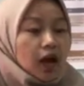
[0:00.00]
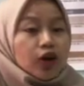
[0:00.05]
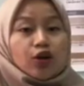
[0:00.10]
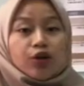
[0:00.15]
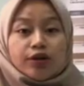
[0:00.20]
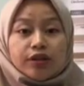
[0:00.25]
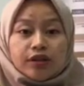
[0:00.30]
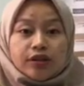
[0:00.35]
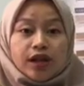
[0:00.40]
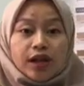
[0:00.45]

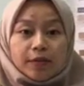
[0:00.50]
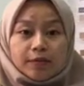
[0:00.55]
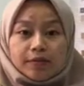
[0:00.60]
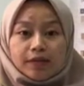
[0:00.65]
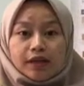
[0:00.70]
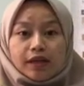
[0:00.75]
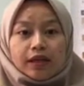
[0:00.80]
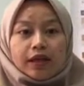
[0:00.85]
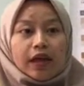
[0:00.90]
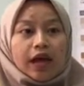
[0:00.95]

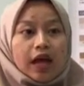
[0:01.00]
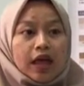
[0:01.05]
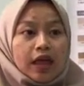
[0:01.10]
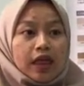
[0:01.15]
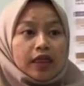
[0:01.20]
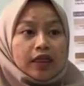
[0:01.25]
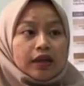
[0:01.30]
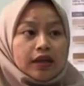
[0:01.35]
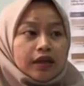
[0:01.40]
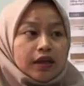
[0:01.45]
condemning
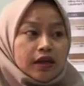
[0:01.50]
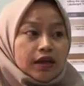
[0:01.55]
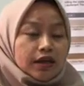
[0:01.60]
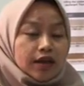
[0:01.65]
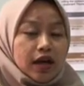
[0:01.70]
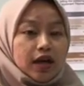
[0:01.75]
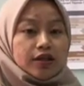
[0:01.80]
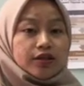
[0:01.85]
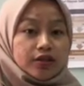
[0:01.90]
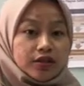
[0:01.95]
the
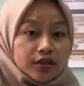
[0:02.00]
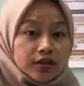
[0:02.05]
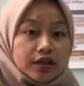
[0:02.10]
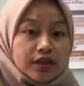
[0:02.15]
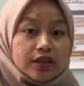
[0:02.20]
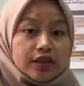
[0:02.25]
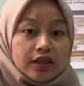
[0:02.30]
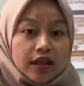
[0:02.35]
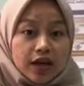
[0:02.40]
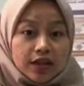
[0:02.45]

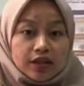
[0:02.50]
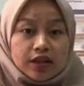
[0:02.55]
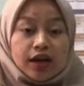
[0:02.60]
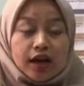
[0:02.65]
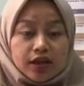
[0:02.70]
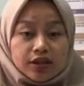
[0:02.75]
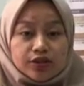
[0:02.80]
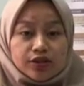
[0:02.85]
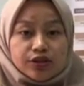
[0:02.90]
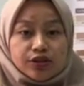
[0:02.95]
other
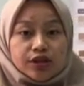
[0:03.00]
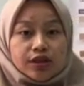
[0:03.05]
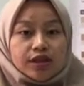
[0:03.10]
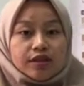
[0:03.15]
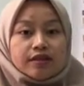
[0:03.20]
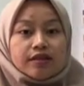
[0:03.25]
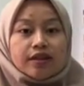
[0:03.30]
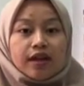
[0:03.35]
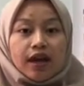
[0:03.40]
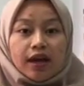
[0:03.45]

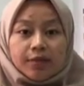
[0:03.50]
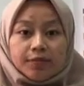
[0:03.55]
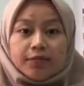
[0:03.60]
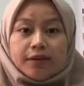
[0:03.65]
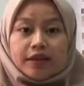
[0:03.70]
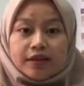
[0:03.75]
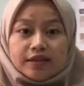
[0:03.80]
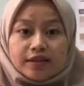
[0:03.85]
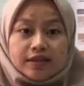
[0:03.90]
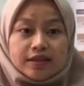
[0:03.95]
countries, the
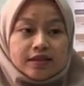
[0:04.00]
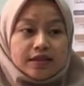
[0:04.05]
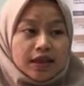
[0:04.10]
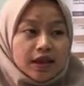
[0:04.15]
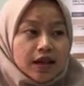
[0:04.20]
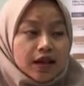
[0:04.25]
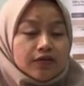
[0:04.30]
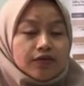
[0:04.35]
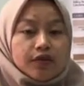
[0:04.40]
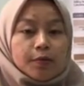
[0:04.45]
airplane
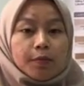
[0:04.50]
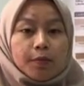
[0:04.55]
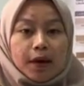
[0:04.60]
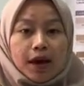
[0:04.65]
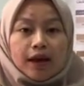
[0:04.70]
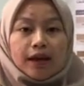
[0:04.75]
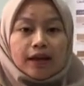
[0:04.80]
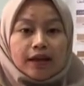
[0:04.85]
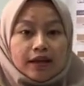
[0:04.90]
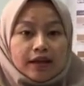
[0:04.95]
itself, the
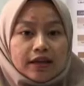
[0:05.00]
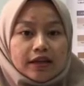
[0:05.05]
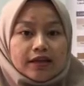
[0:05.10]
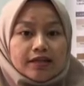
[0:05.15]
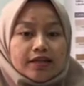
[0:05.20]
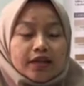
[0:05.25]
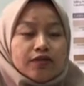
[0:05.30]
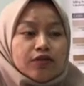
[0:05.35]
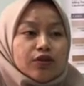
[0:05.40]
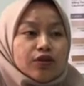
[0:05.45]

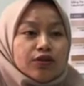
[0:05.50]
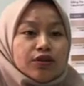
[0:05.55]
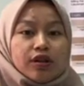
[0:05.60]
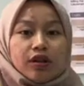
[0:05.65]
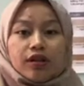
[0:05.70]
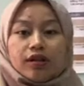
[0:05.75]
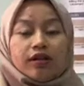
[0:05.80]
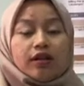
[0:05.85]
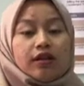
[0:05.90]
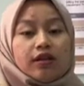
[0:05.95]
pilots, even though
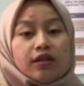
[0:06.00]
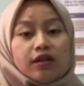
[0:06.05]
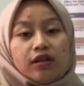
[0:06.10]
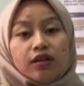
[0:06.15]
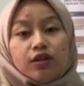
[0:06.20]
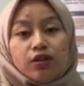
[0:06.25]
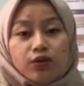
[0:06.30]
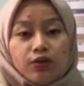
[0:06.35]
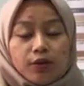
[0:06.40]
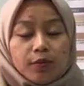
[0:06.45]
they
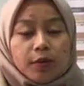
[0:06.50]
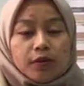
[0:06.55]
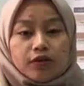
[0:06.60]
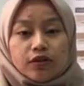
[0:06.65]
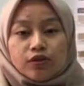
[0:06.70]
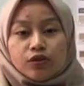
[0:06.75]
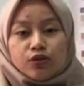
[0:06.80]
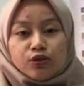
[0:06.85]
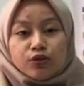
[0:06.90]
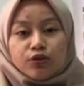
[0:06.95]
didn't know about
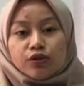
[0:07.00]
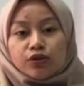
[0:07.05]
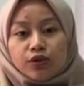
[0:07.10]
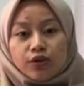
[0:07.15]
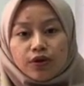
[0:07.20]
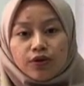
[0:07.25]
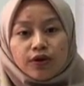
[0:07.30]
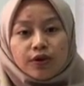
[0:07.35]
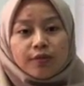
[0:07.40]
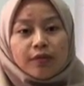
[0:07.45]
the true
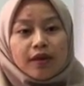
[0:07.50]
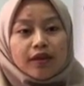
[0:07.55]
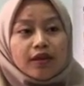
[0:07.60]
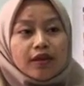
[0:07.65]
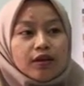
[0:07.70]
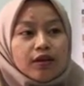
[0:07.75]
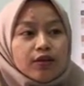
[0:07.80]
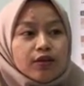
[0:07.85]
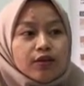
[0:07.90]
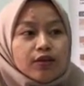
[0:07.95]
story, but
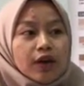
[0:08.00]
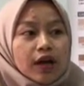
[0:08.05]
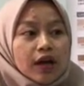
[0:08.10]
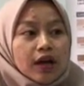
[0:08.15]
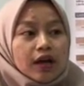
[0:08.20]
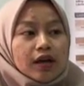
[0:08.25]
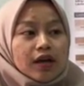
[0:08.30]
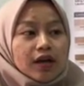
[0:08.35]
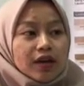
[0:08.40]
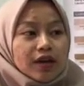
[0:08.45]
then
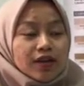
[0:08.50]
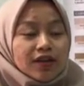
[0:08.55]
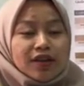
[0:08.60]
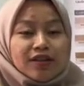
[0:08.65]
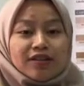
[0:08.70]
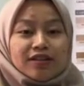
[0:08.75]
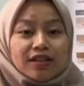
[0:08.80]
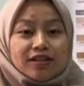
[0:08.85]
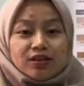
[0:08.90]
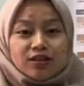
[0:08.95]

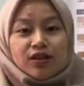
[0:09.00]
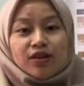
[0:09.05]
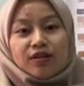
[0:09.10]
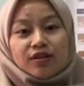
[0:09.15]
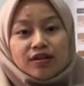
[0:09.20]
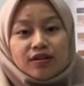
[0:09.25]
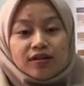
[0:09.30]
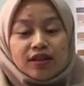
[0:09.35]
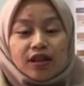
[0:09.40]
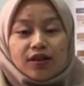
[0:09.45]
they
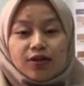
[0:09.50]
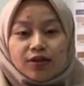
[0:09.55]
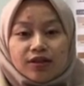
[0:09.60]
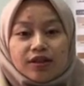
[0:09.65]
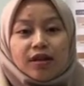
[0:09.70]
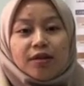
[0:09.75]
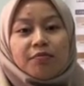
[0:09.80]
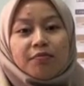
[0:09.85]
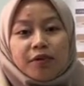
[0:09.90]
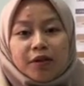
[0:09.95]

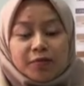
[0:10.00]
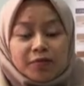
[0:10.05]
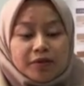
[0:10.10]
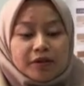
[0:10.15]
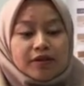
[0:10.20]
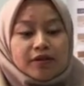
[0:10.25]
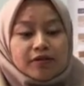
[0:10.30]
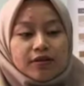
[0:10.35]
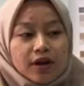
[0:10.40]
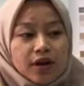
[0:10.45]
condemn people
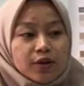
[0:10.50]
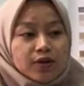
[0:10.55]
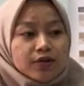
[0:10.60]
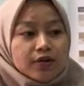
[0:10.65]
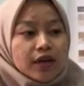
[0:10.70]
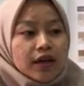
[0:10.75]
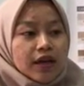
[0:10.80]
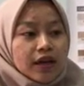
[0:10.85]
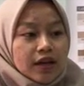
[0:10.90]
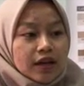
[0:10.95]
around,